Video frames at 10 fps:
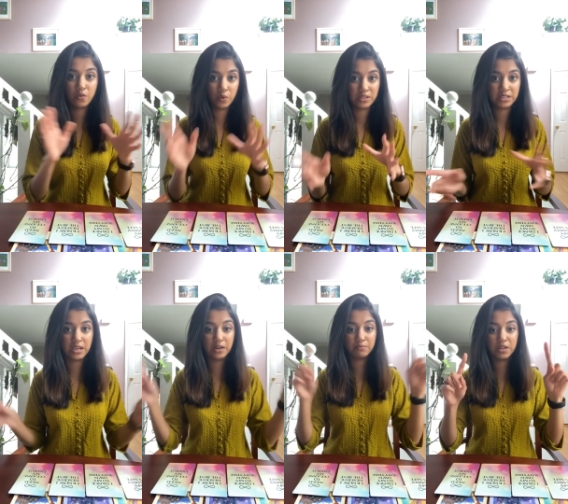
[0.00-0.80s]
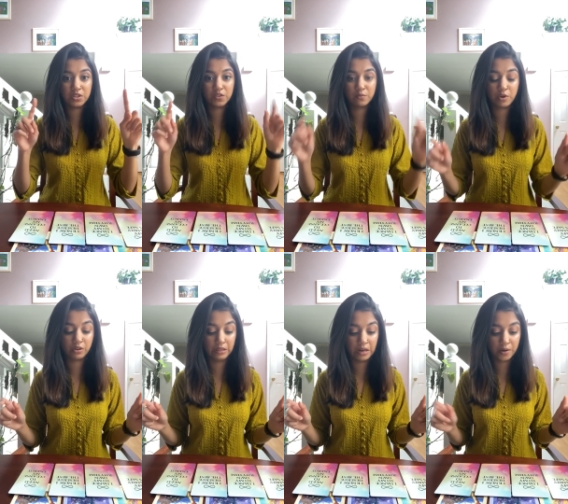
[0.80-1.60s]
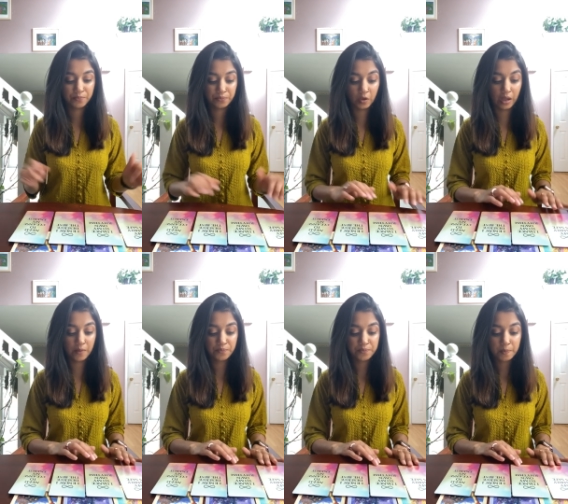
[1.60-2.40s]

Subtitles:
Once again, message from earlier, okay?